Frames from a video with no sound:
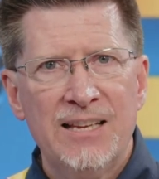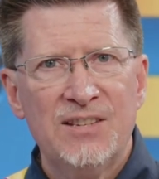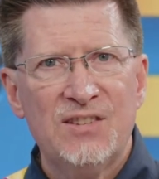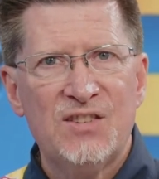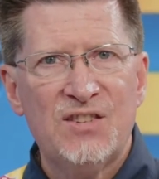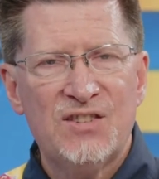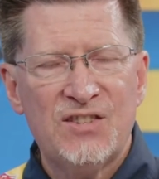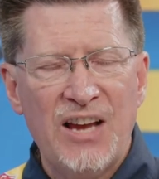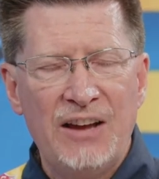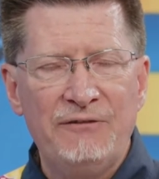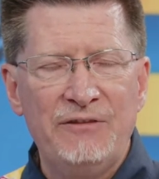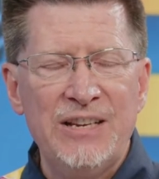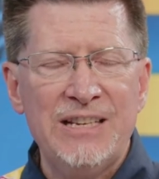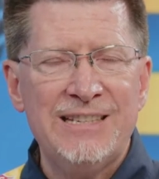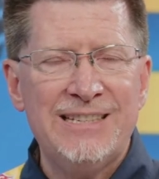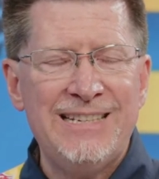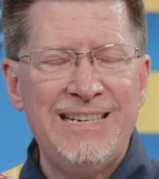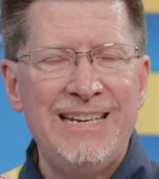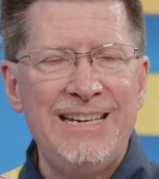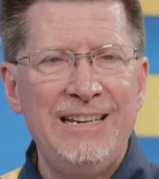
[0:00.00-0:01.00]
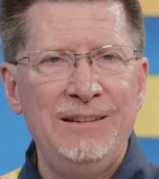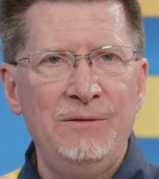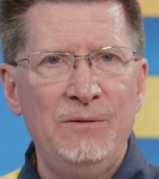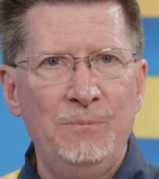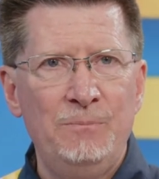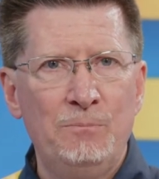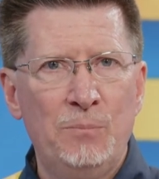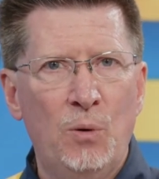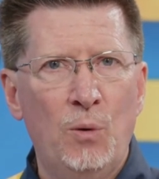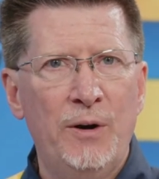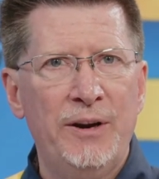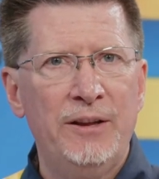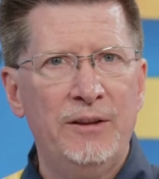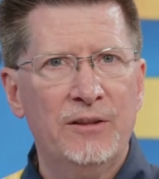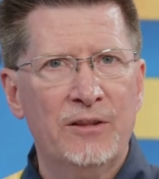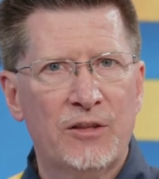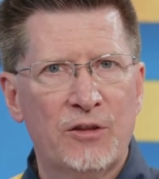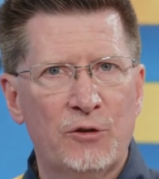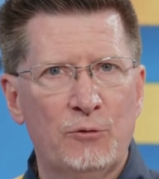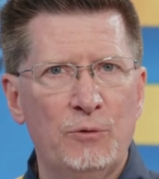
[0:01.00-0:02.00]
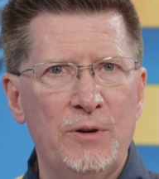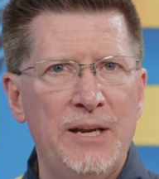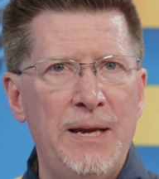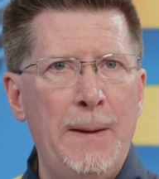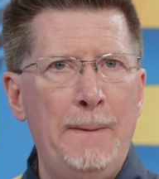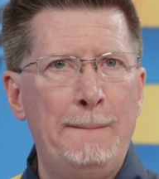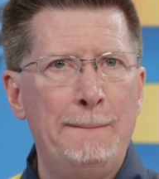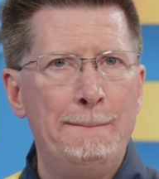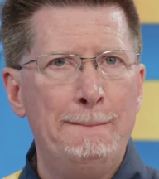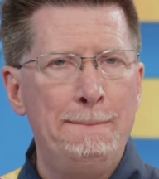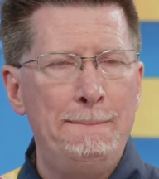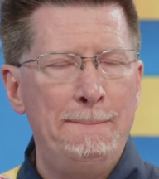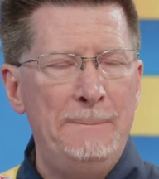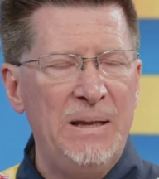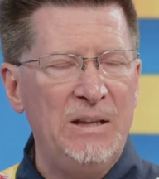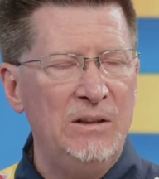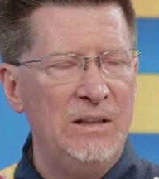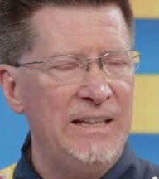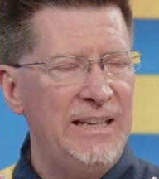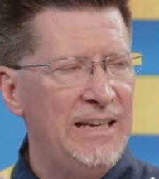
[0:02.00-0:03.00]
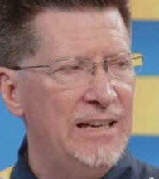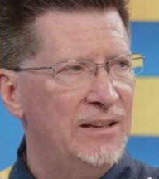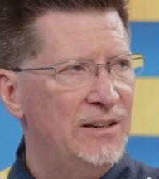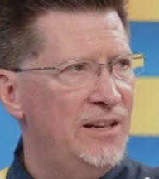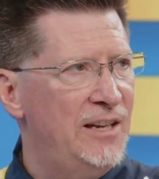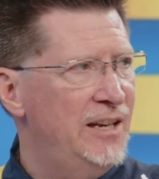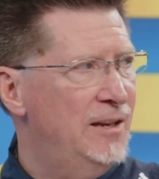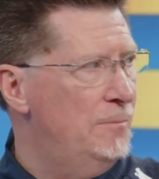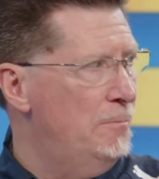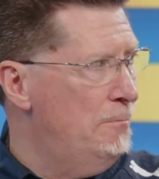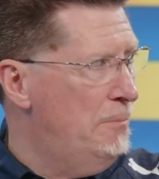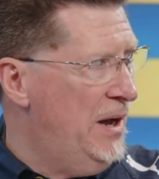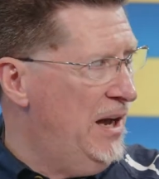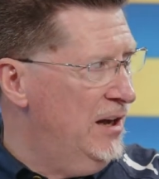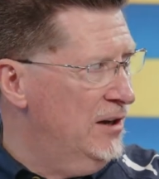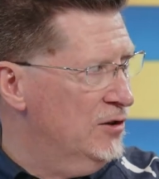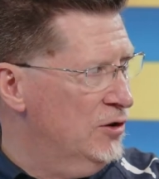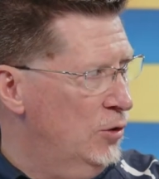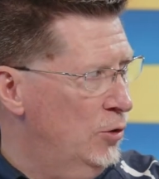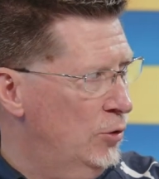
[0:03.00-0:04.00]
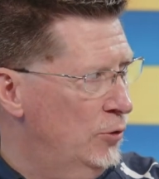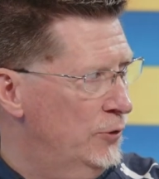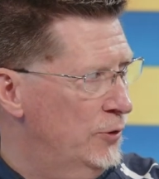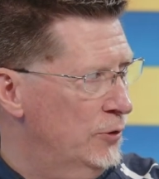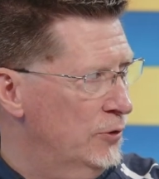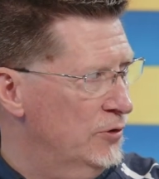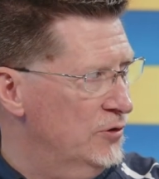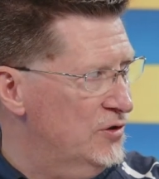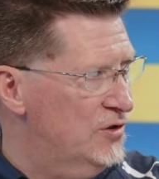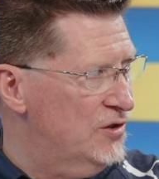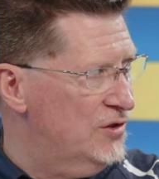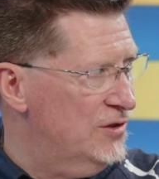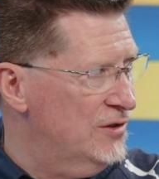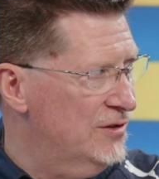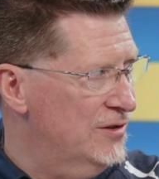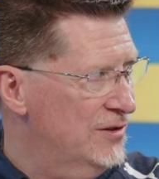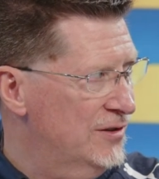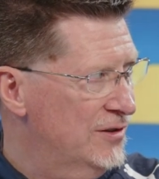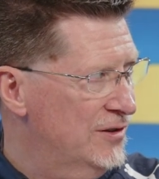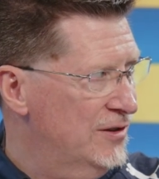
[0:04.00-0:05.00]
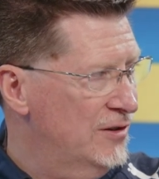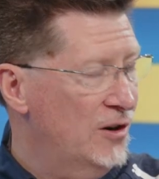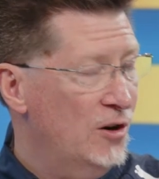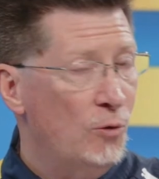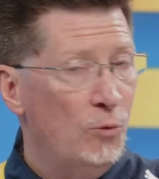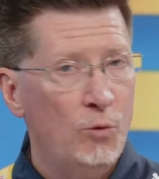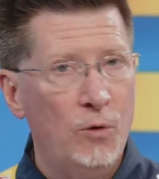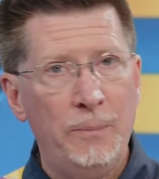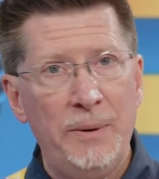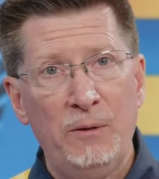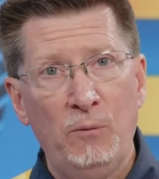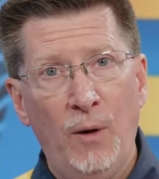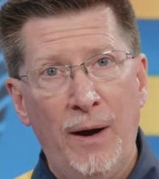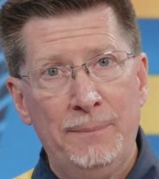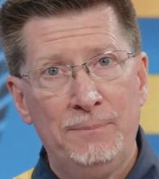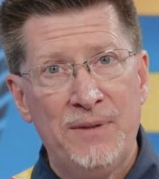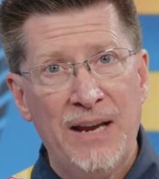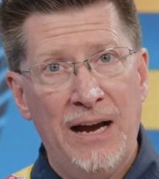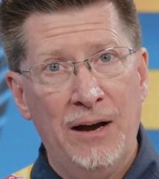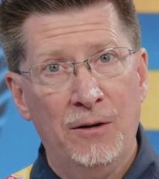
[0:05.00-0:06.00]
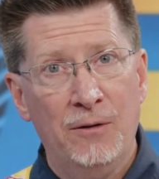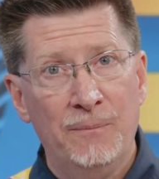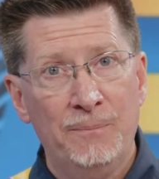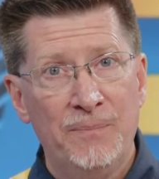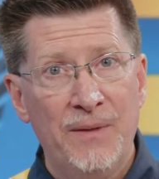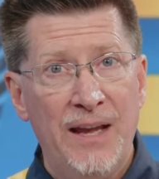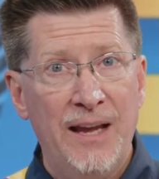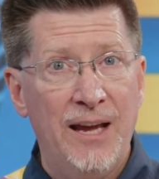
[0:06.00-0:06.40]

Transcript: $17.3 billion in bondholders will be wiped out.